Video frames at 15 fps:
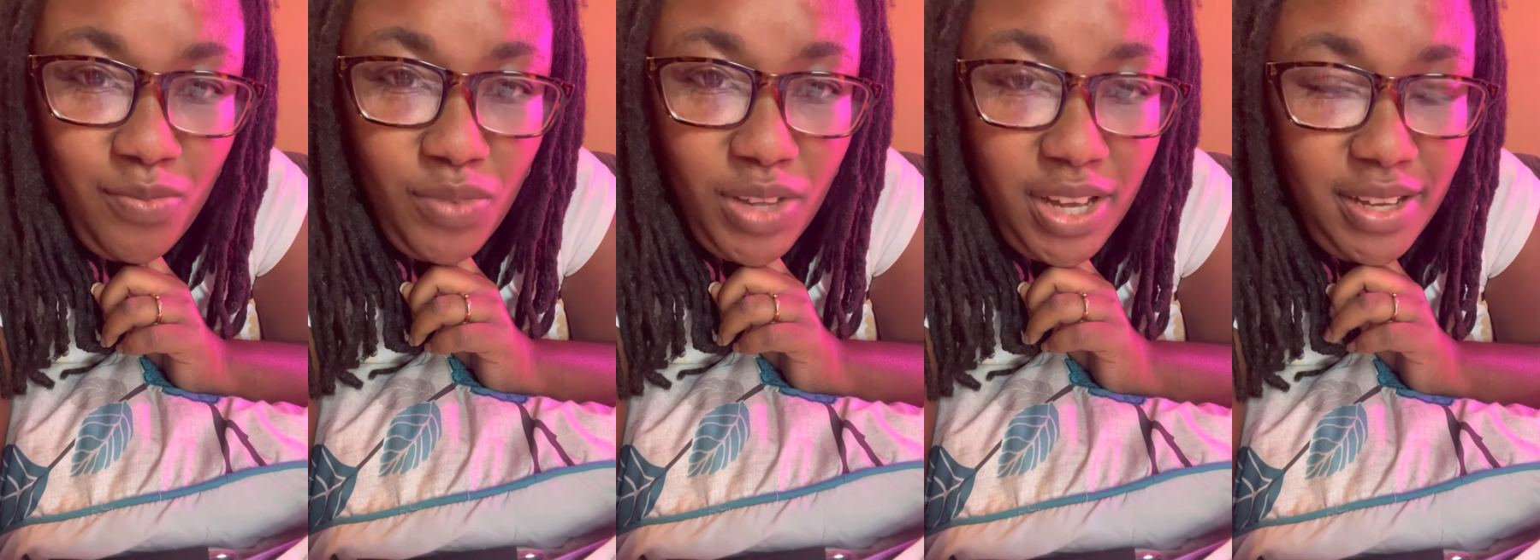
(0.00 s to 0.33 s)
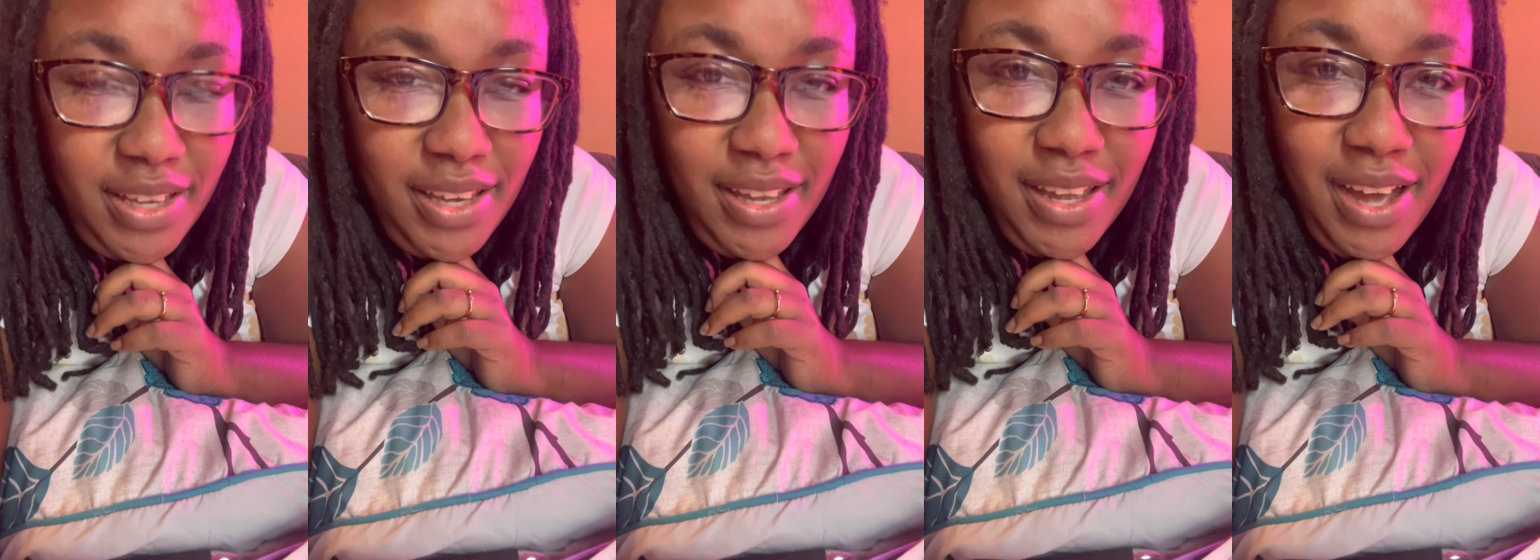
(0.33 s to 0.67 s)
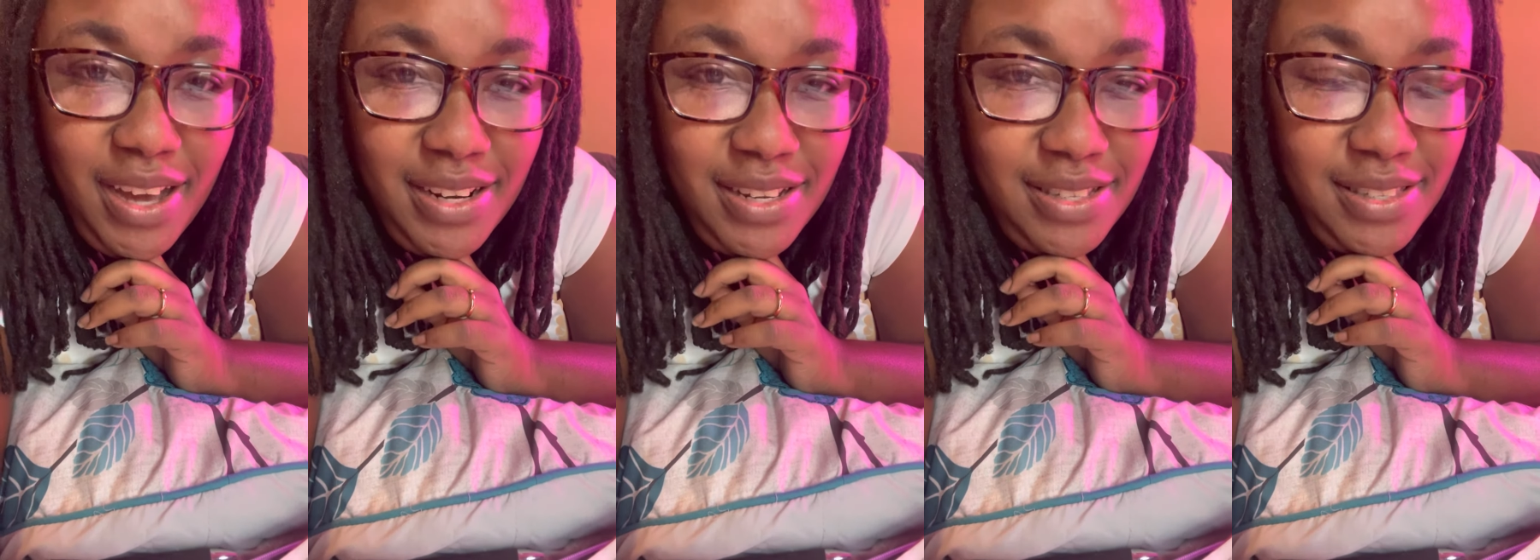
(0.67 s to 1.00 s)
Again,
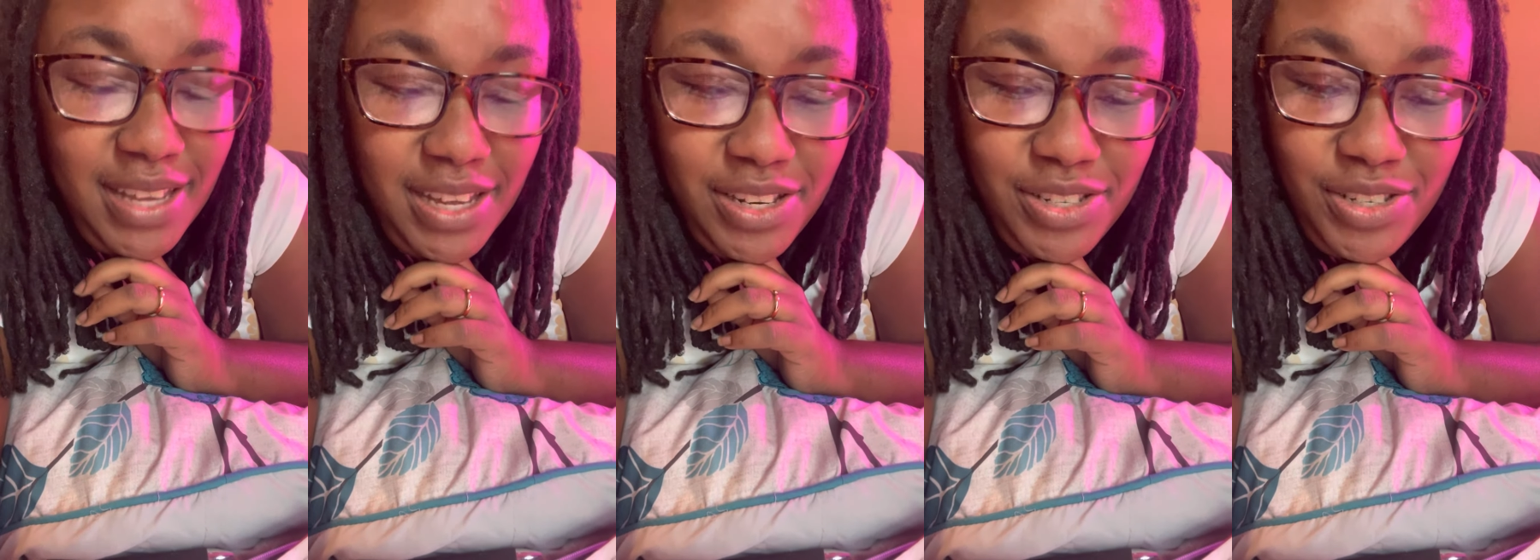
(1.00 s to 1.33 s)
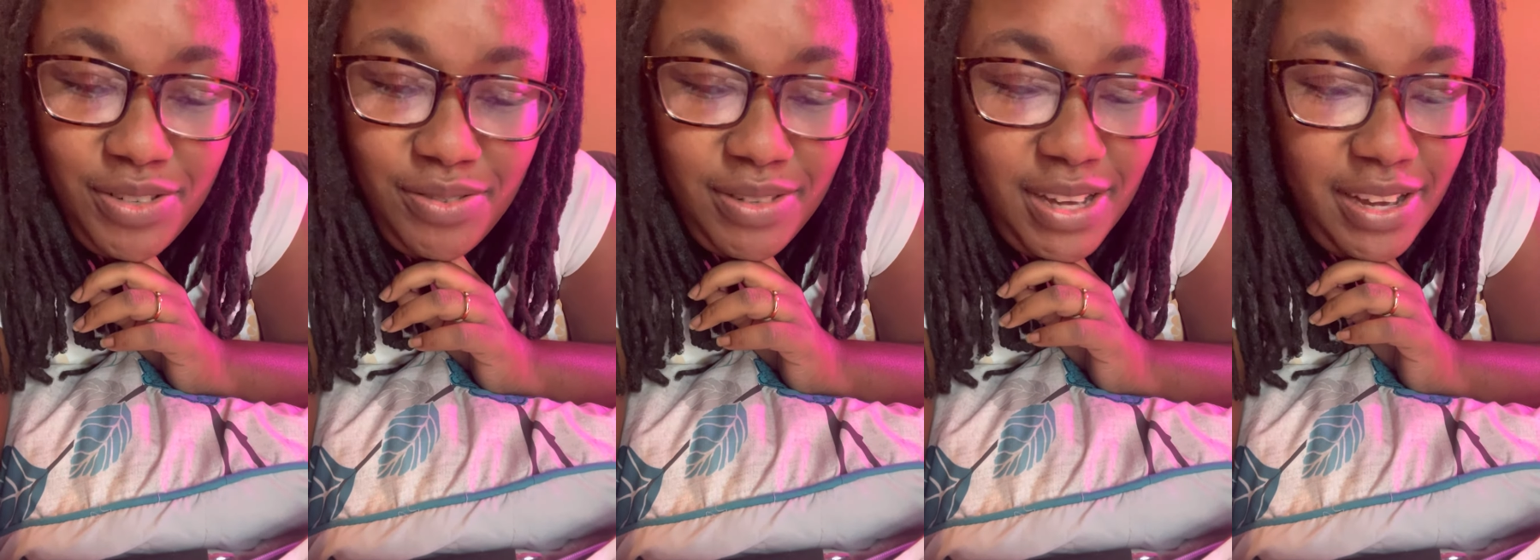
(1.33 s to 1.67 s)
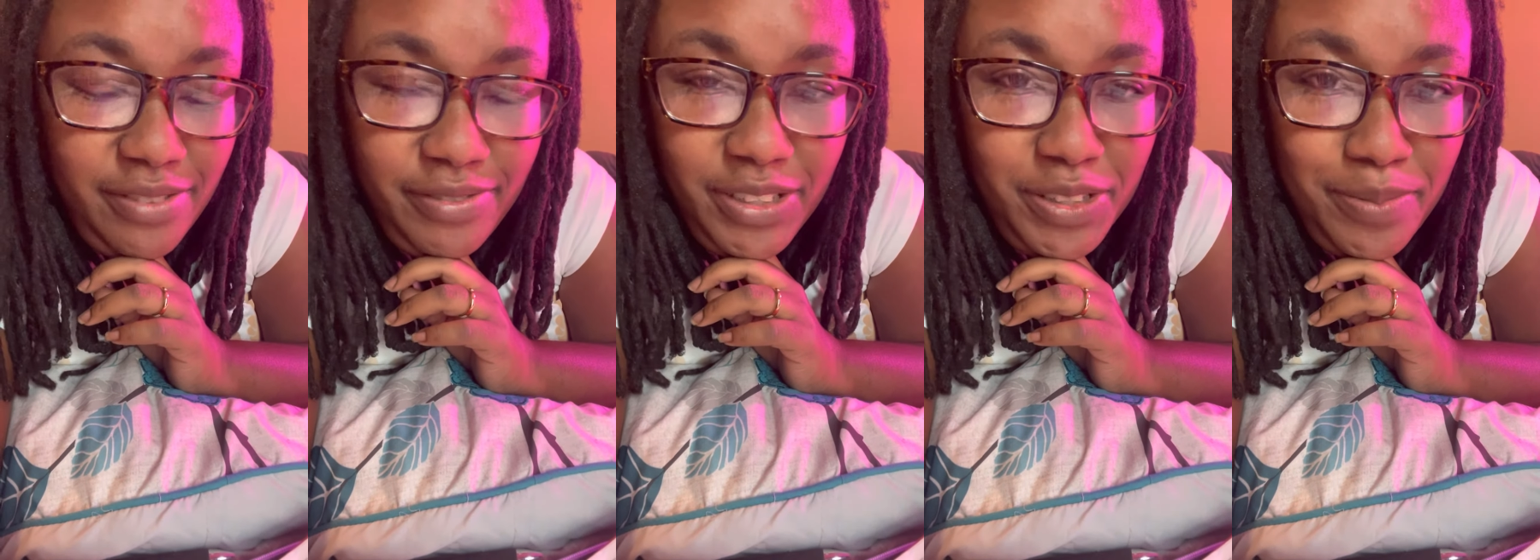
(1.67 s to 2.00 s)
God is saying, do
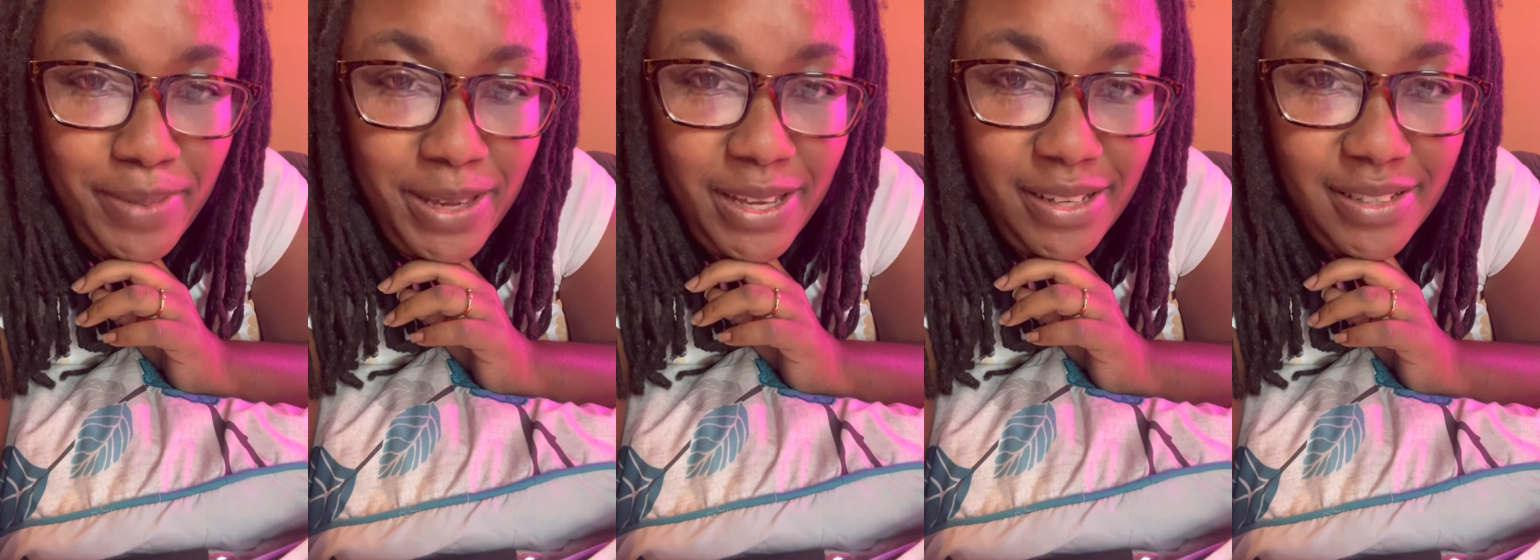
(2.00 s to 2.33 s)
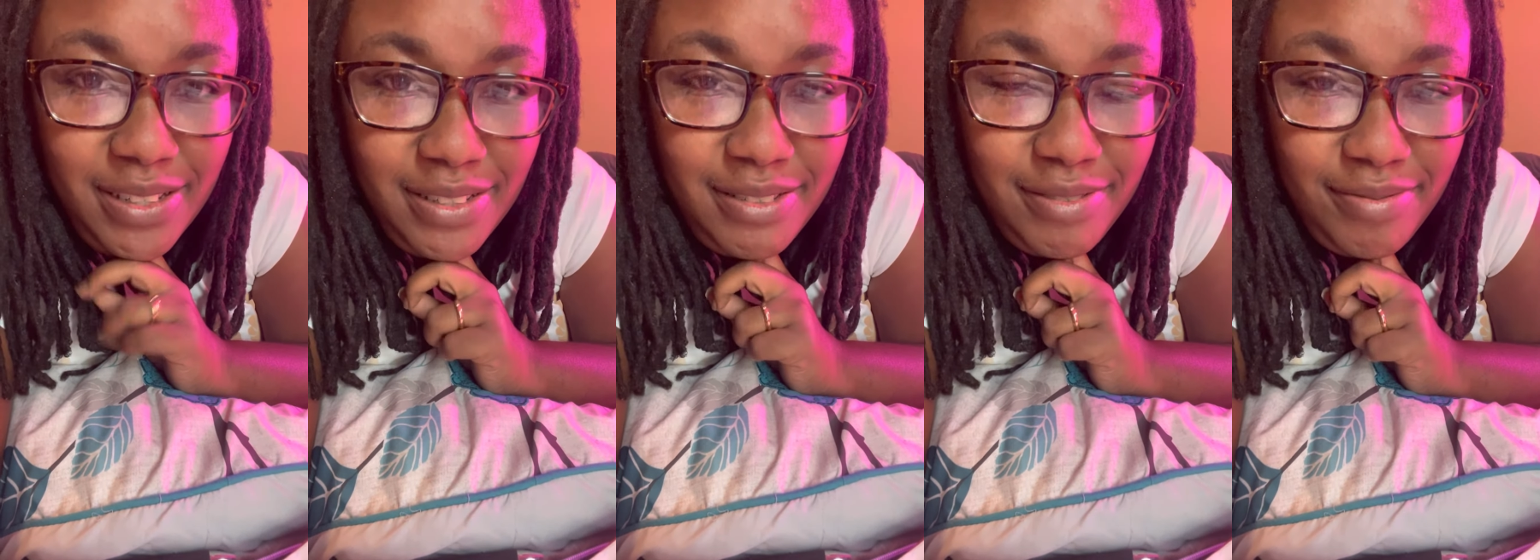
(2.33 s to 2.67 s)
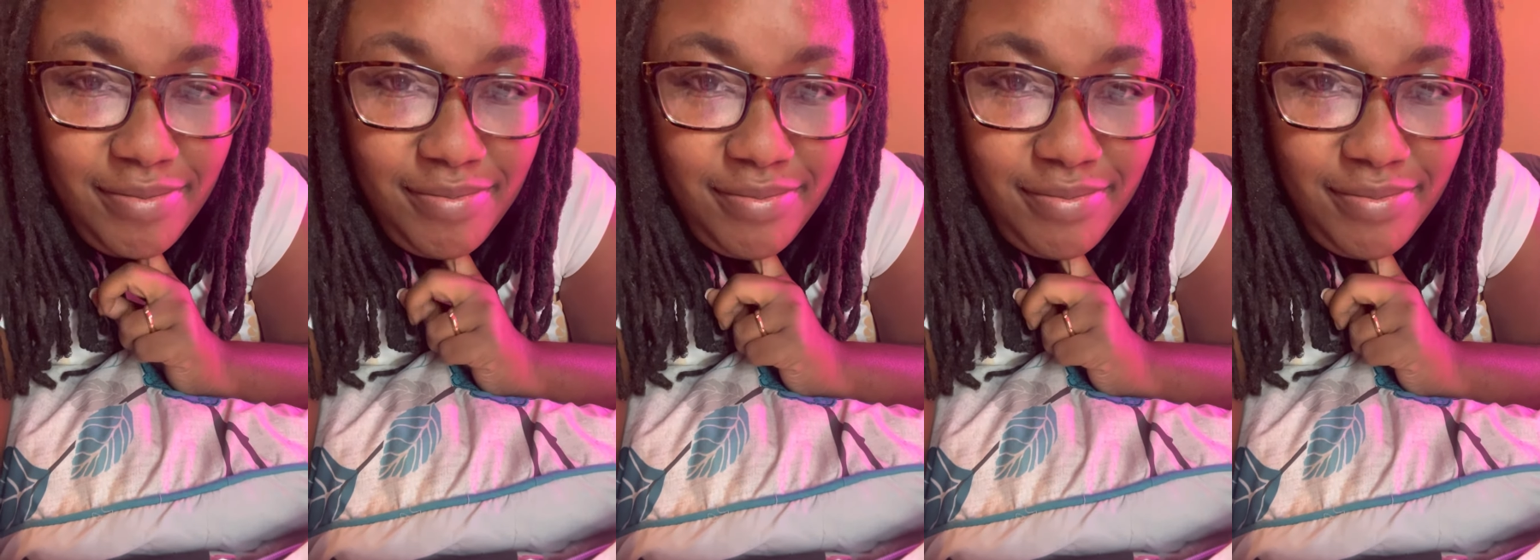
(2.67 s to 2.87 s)
not feel abandoned.